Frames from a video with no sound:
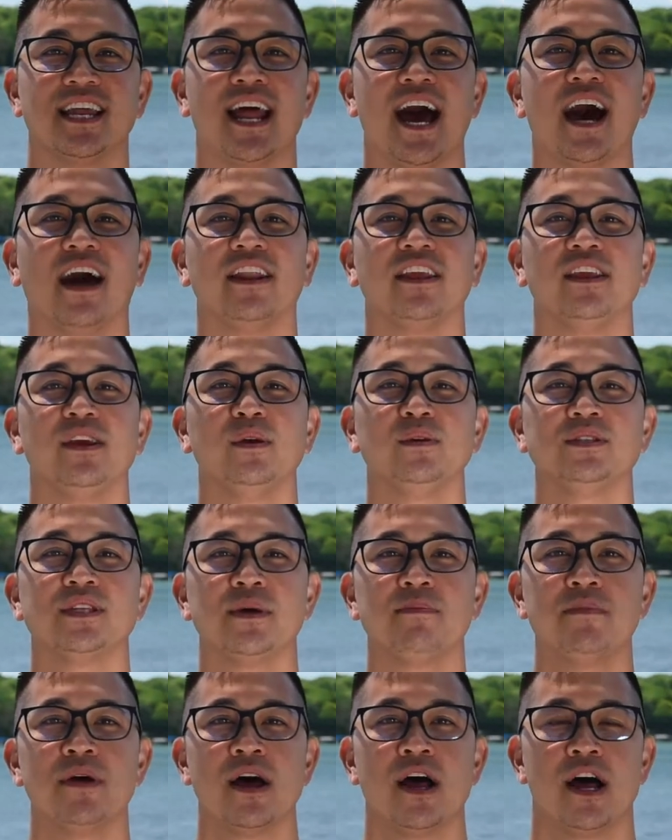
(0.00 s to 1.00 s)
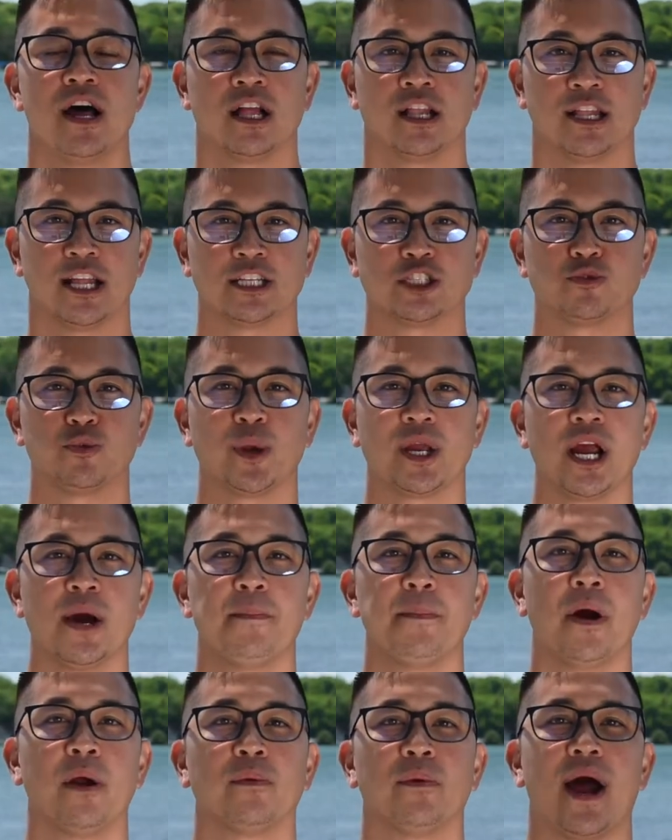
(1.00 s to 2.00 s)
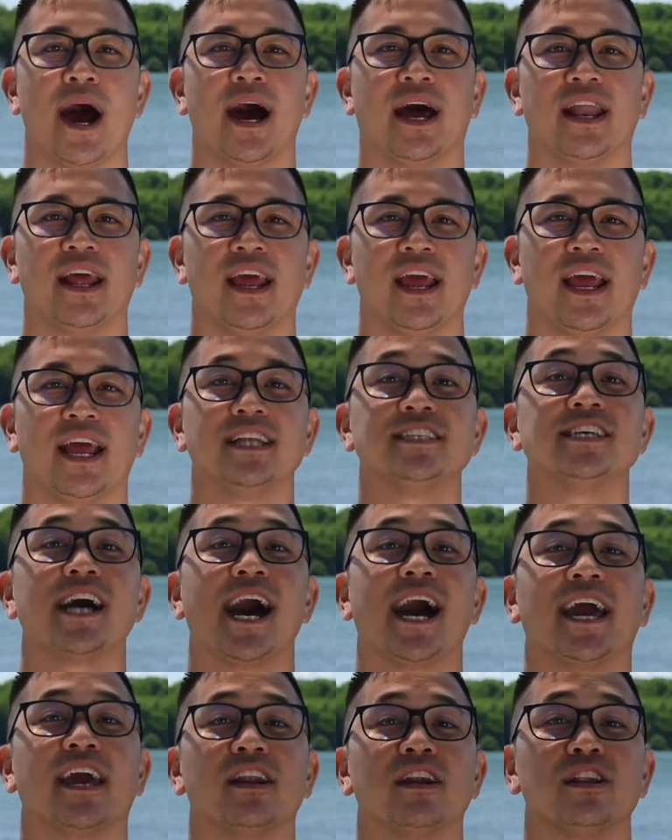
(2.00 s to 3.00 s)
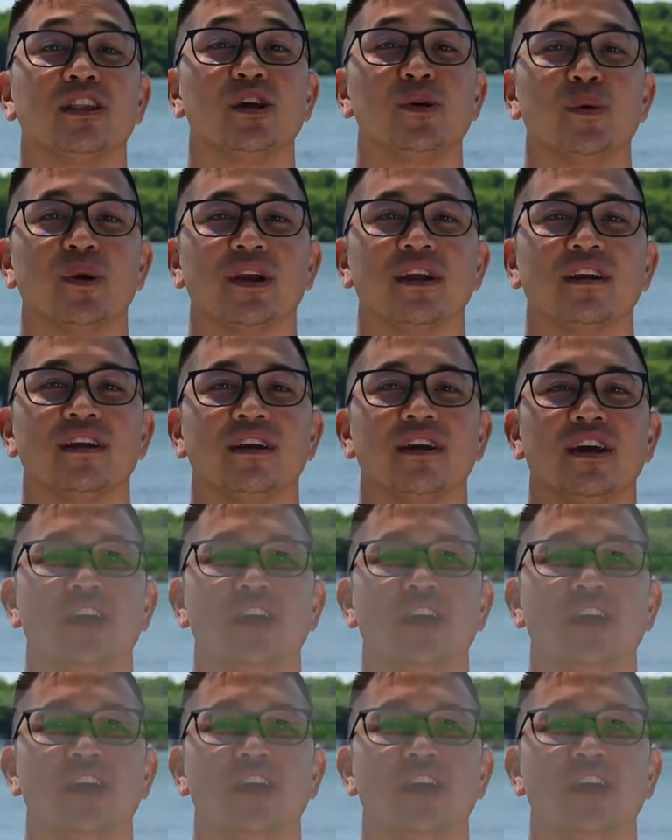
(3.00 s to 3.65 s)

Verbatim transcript: and how to use them, let's rig up our rod and tie on a lure.